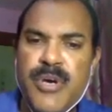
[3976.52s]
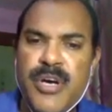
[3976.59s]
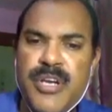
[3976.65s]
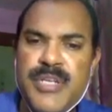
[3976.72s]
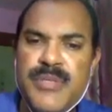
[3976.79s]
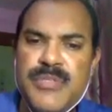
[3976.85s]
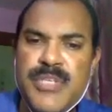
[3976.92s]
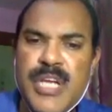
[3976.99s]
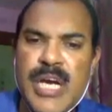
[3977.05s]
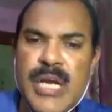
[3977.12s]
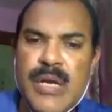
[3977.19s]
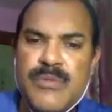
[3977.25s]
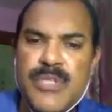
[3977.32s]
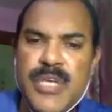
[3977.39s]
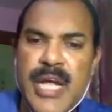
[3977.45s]
Burn injury
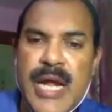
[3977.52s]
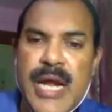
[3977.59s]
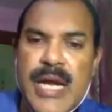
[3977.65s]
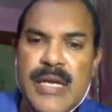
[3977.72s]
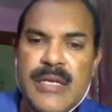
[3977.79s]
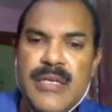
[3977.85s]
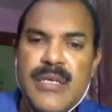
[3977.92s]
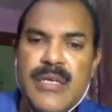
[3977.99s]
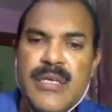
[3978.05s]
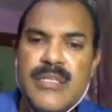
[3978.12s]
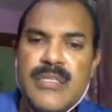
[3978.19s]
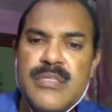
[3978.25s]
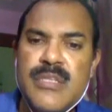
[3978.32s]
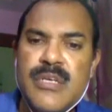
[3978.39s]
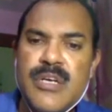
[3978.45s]
around the hand
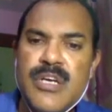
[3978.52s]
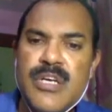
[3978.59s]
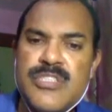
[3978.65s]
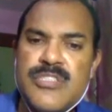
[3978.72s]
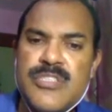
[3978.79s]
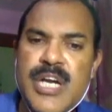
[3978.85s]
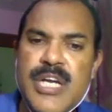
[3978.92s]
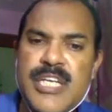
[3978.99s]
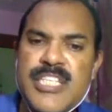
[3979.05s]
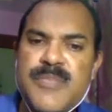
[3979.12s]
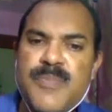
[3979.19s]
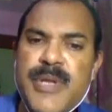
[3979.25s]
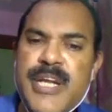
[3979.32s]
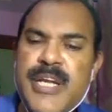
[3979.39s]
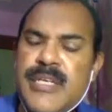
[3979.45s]
the static
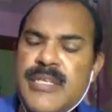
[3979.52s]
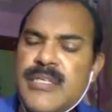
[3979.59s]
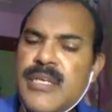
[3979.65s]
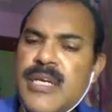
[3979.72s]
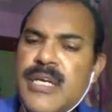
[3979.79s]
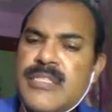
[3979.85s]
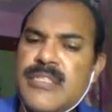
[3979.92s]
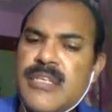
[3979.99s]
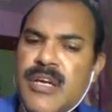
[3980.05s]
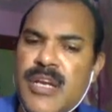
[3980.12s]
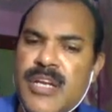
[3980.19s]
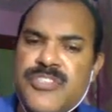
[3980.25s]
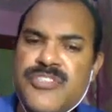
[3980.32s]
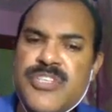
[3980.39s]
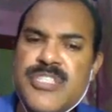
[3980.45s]
splint in the
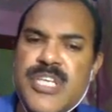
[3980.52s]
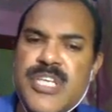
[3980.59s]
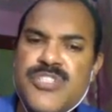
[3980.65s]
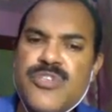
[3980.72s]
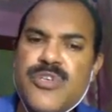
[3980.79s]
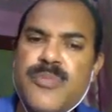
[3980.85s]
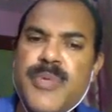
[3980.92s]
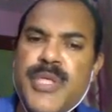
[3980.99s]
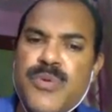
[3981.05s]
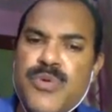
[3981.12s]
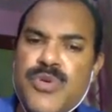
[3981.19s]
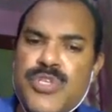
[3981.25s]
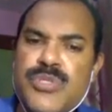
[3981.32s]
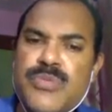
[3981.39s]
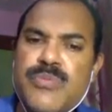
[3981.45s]
early stages should be
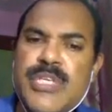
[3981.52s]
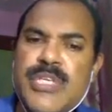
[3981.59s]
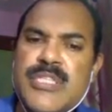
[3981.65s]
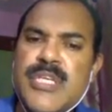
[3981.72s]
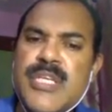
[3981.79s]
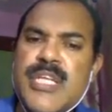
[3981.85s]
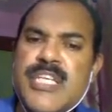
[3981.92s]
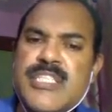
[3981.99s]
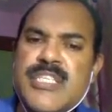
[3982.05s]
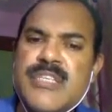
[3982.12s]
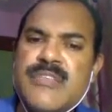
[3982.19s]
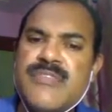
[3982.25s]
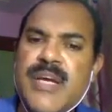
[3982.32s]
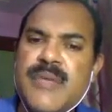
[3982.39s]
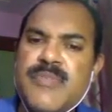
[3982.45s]
used with
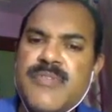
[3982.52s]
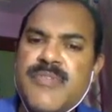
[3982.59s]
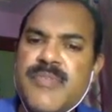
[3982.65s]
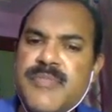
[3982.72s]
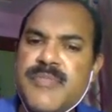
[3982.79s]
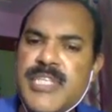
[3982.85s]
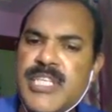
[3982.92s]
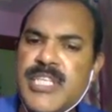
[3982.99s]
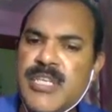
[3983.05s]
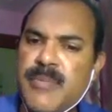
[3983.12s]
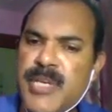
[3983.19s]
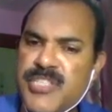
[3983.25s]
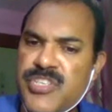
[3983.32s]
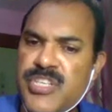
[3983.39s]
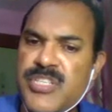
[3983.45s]
resistant 5 to 15 degree
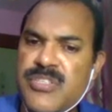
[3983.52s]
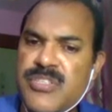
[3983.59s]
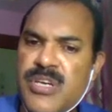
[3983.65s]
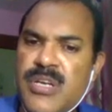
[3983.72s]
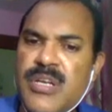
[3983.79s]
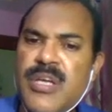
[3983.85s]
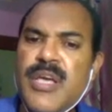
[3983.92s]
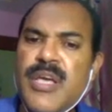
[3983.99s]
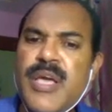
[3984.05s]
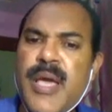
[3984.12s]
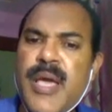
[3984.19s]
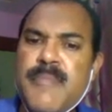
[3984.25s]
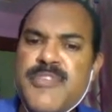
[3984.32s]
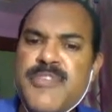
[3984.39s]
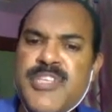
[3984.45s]
of extension,
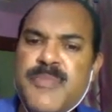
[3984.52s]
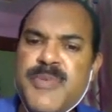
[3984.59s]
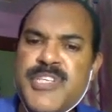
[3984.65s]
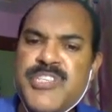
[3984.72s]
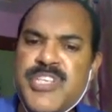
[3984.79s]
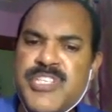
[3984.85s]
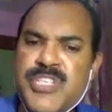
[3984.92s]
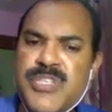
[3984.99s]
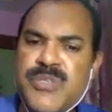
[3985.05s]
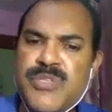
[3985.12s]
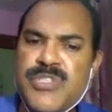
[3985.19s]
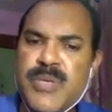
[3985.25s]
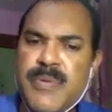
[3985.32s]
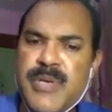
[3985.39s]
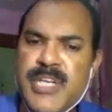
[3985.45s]
MCP 60
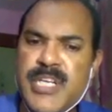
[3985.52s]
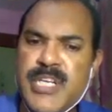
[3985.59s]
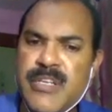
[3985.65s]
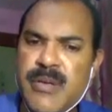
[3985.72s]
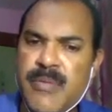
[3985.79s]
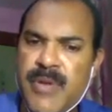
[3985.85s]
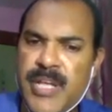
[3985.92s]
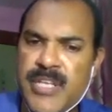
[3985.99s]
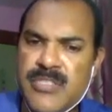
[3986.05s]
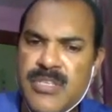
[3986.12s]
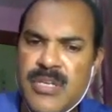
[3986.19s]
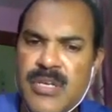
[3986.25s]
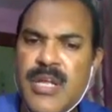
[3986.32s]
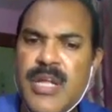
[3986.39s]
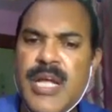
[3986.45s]
to 70 degree of
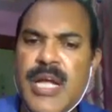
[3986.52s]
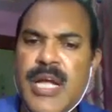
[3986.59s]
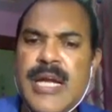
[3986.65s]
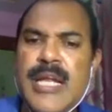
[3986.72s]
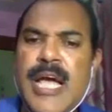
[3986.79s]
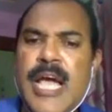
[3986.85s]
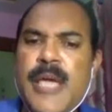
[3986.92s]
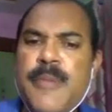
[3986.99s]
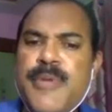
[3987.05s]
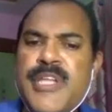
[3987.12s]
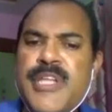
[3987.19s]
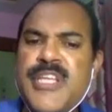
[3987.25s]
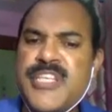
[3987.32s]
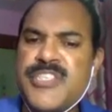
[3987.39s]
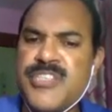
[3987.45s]
flexion, and
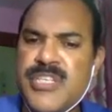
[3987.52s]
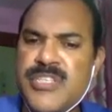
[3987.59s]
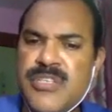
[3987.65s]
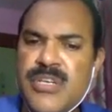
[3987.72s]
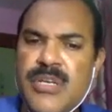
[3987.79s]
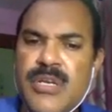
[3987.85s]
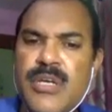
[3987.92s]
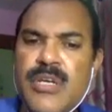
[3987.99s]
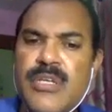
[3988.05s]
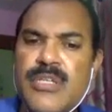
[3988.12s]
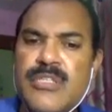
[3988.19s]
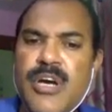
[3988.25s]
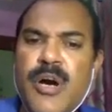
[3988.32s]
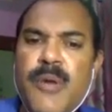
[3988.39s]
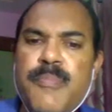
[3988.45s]
IP in extension,
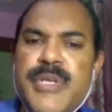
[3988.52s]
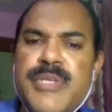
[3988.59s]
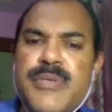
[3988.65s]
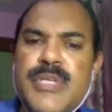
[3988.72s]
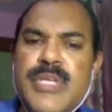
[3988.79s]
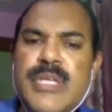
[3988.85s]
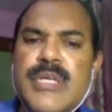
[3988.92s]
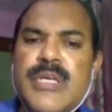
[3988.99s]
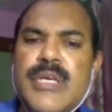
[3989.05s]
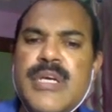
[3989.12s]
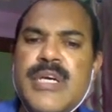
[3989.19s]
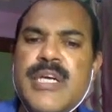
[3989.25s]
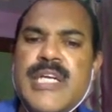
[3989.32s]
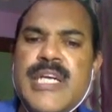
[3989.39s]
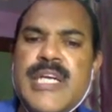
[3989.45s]
thumb between
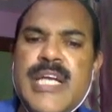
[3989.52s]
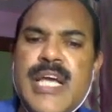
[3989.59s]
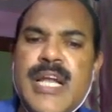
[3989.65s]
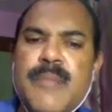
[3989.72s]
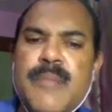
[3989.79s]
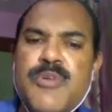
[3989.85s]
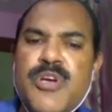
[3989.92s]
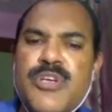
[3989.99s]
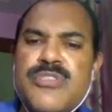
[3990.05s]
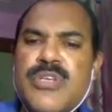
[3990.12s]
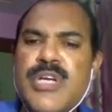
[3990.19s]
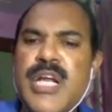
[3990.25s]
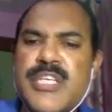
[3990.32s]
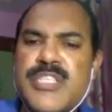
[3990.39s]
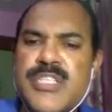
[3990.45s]
radial
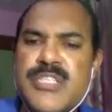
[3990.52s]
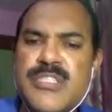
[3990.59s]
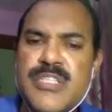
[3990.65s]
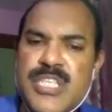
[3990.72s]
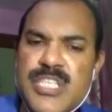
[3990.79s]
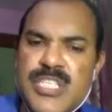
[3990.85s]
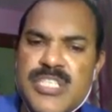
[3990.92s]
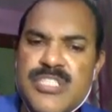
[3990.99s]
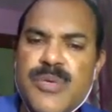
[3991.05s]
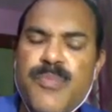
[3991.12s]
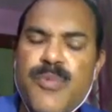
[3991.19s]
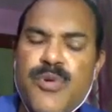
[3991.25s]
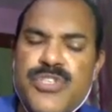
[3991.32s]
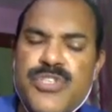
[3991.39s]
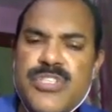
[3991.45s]
abduction and extension. This is
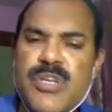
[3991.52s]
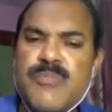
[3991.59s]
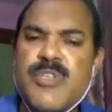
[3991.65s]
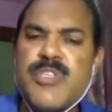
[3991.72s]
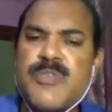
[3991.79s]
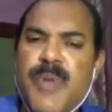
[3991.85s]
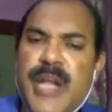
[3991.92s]
the position of the